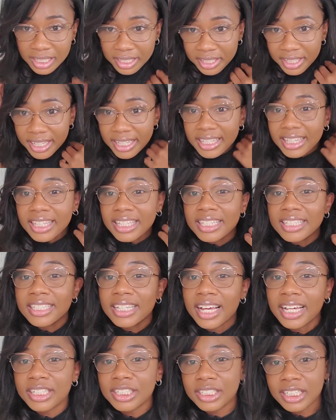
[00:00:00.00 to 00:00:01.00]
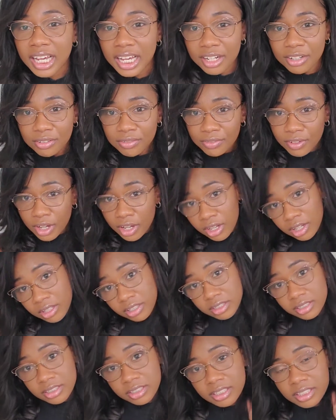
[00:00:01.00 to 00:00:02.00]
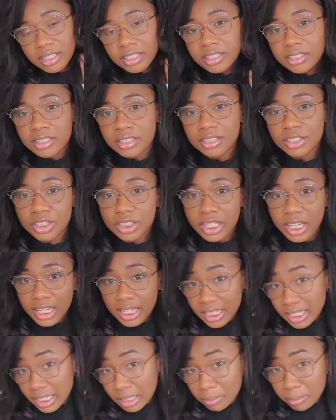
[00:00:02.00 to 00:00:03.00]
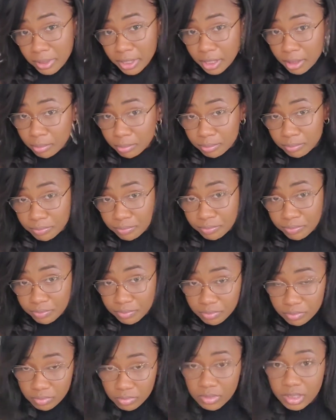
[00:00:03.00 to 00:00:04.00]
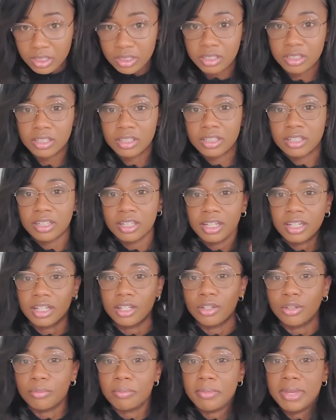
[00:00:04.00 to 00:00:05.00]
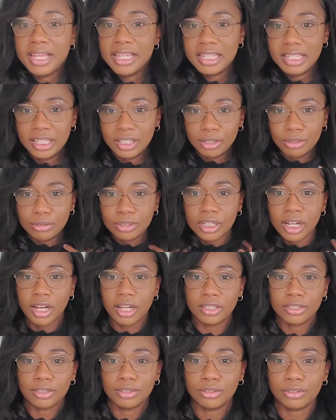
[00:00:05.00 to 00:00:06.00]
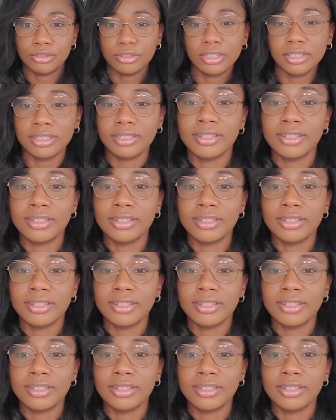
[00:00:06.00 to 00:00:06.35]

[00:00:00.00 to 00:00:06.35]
Like this side just kind of falls. Just kind of keep it a little messy, a little tousled,